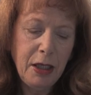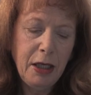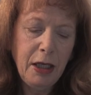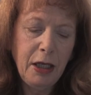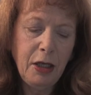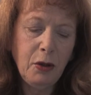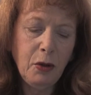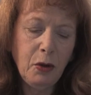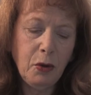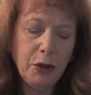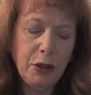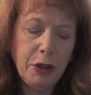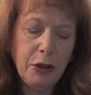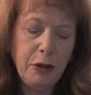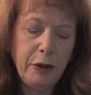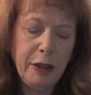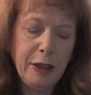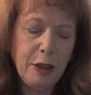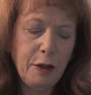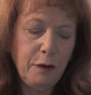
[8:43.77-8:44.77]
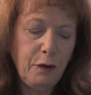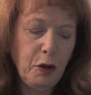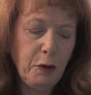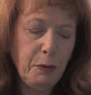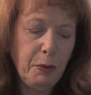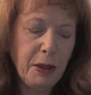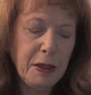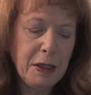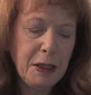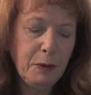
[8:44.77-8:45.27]
in order to interview
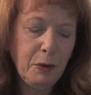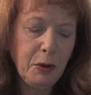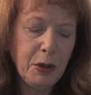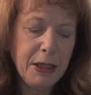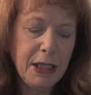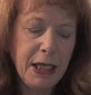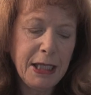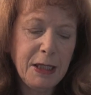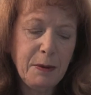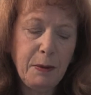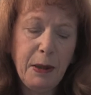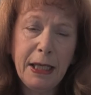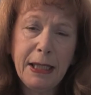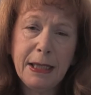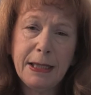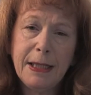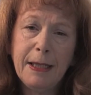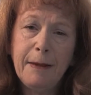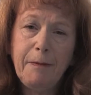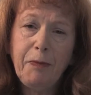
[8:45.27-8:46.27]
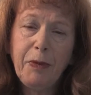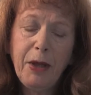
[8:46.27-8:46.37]
possible suspects,